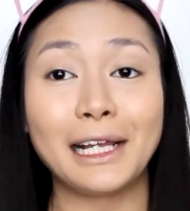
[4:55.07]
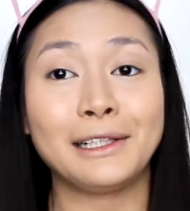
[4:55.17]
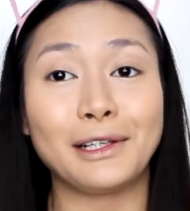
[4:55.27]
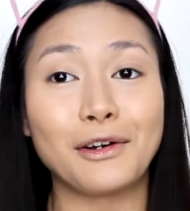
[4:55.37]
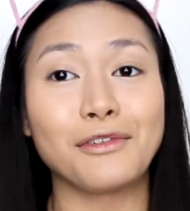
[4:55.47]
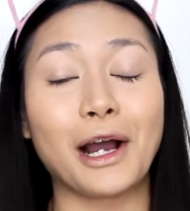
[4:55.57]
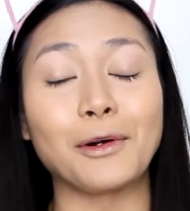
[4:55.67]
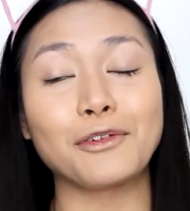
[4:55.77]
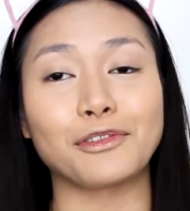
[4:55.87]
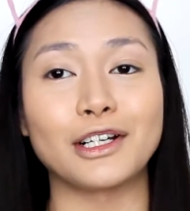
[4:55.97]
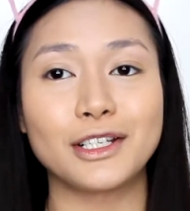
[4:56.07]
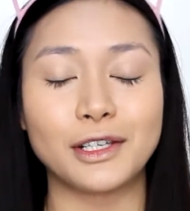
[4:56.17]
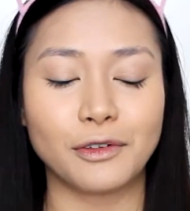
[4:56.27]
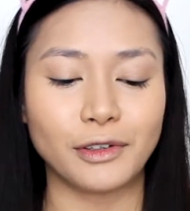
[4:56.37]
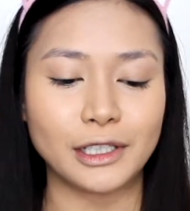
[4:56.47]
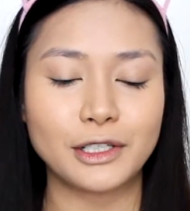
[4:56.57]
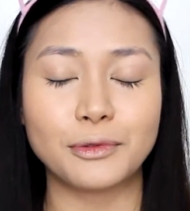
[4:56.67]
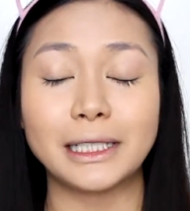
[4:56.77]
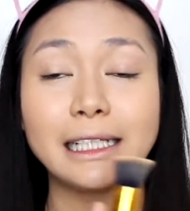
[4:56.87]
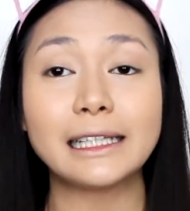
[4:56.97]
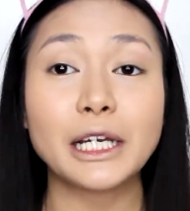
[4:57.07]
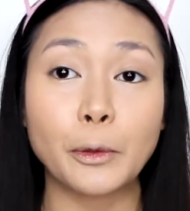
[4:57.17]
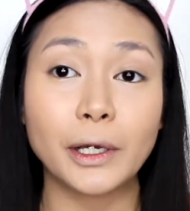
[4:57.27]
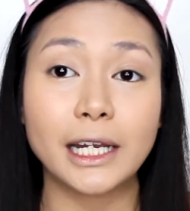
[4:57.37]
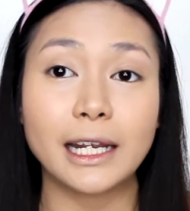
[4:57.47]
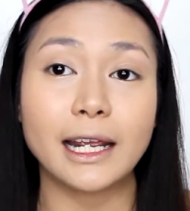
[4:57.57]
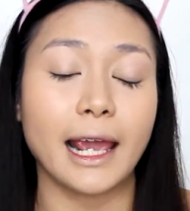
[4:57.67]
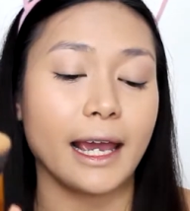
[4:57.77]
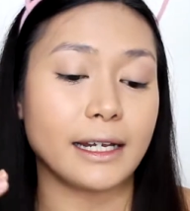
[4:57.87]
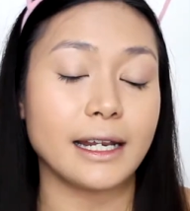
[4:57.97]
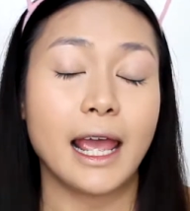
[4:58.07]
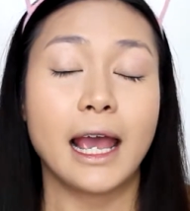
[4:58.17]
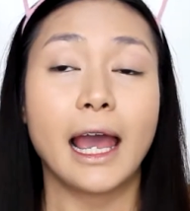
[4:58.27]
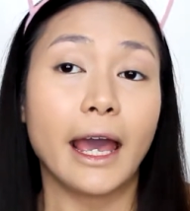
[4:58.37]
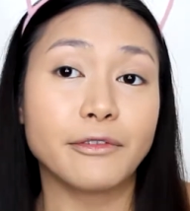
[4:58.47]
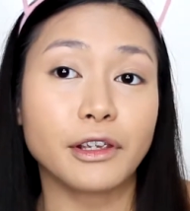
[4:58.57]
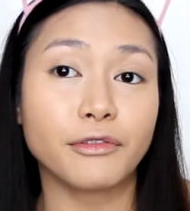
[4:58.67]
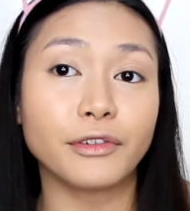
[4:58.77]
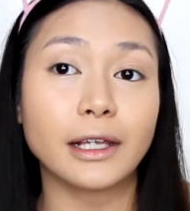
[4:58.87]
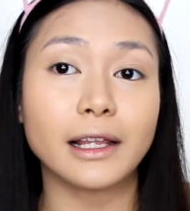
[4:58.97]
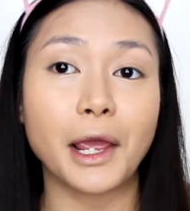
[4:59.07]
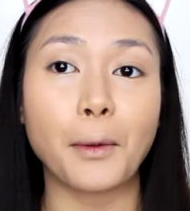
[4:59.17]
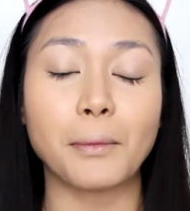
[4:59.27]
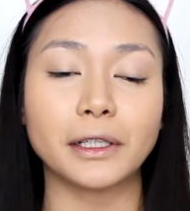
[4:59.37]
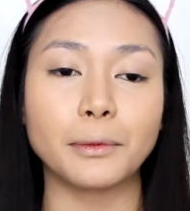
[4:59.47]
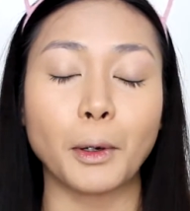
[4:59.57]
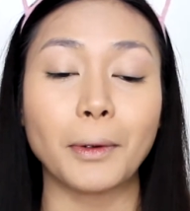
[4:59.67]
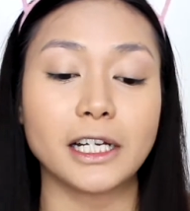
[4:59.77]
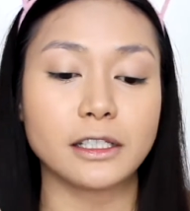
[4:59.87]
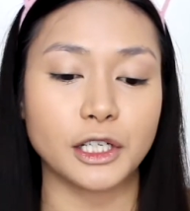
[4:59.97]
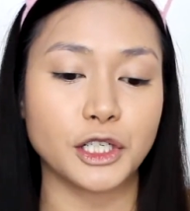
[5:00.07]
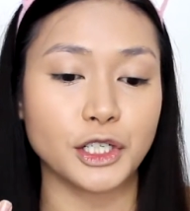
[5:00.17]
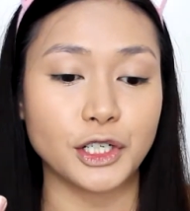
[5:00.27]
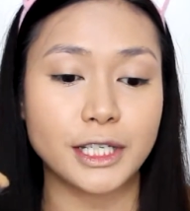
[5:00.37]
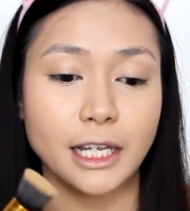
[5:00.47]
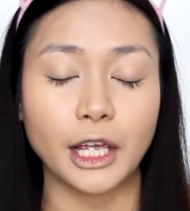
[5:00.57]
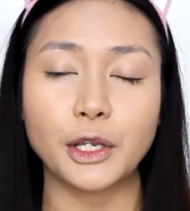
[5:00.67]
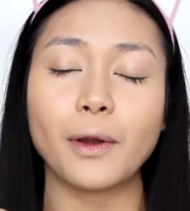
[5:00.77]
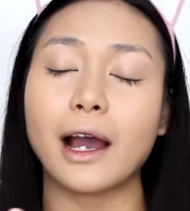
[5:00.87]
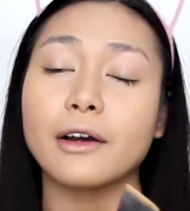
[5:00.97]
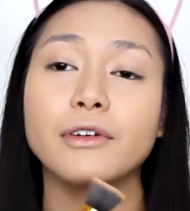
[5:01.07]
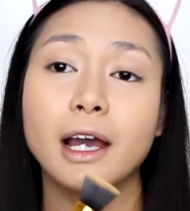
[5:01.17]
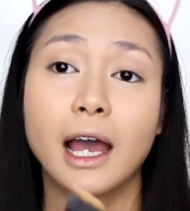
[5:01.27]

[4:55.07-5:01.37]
I love how at first it feels really liquidy and heavy feeling, but the moment it touches your skin, you have